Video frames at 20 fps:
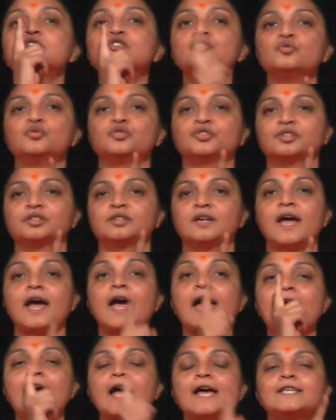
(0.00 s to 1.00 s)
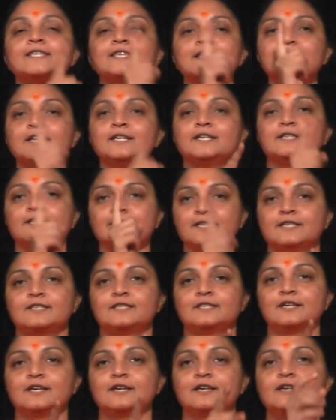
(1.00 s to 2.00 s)
truth as it
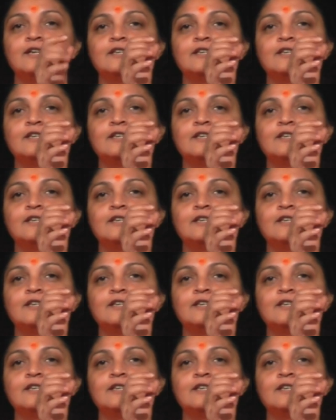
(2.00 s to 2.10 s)
is,